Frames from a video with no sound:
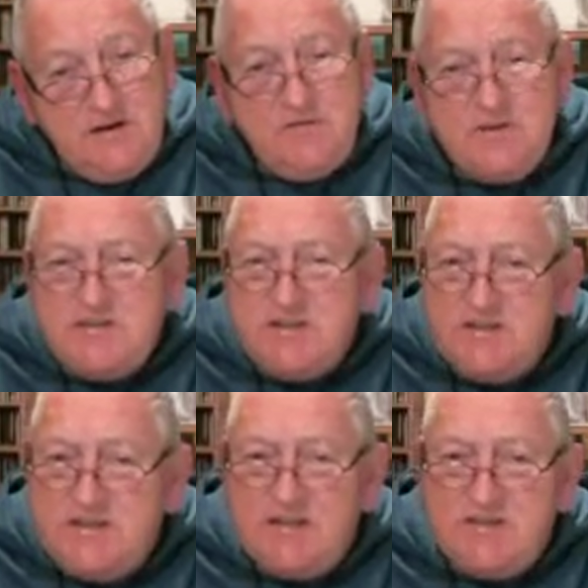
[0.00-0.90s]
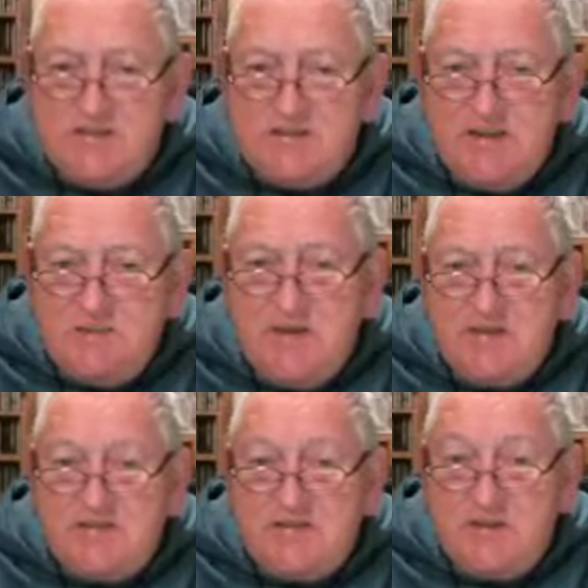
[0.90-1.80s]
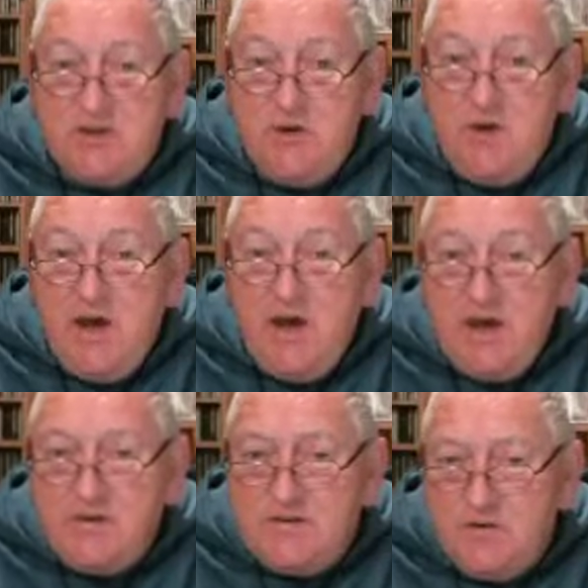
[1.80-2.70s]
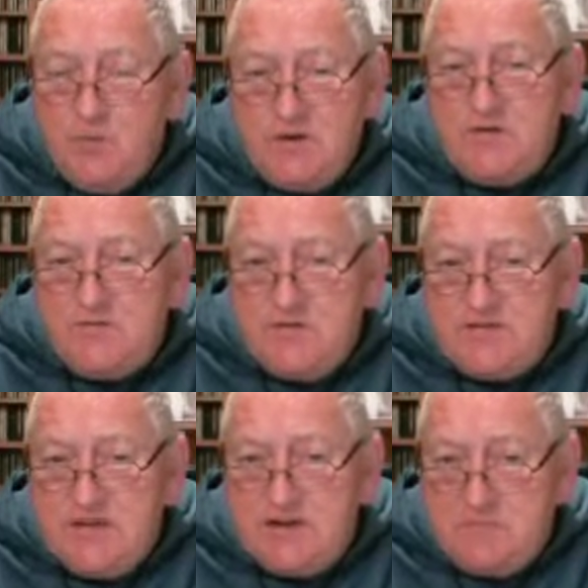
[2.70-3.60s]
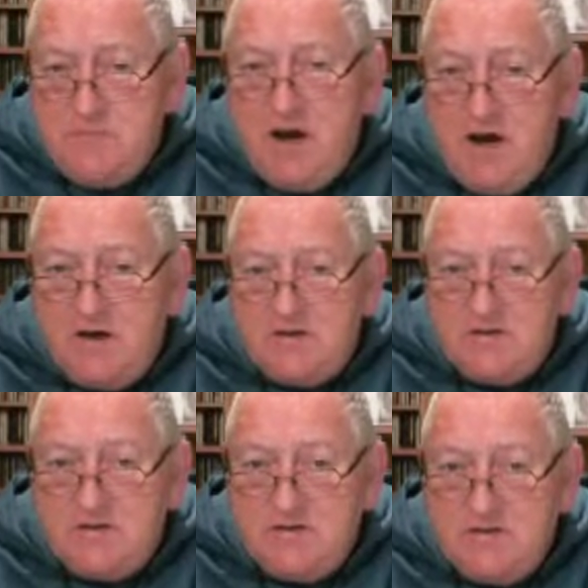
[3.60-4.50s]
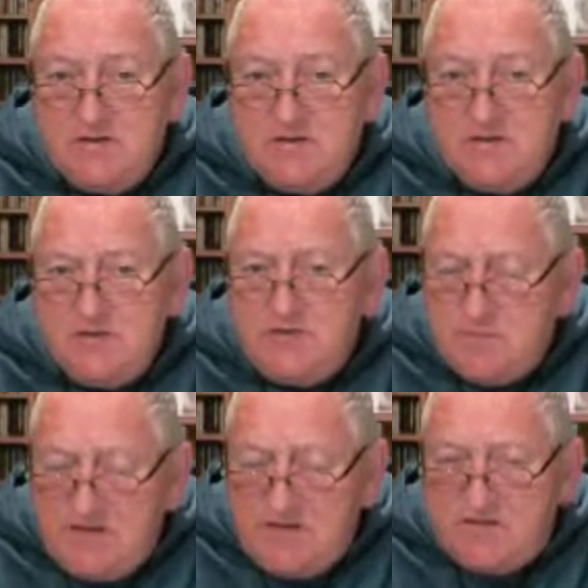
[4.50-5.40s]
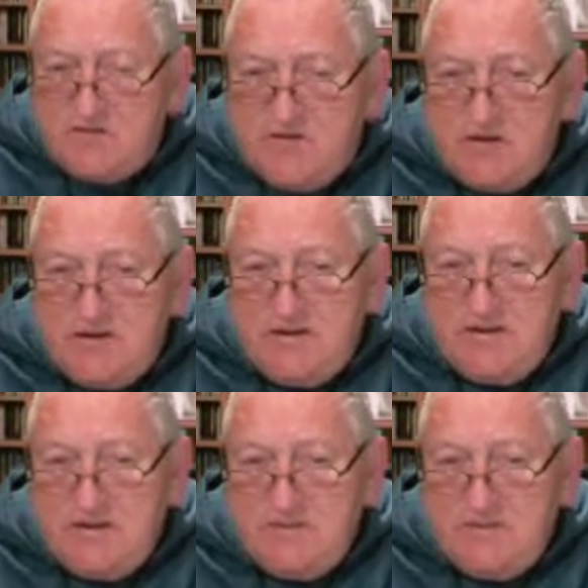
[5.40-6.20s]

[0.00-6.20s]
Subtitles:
For dear Nancy in Mexico and her wonderful son Mark, who's been struggling.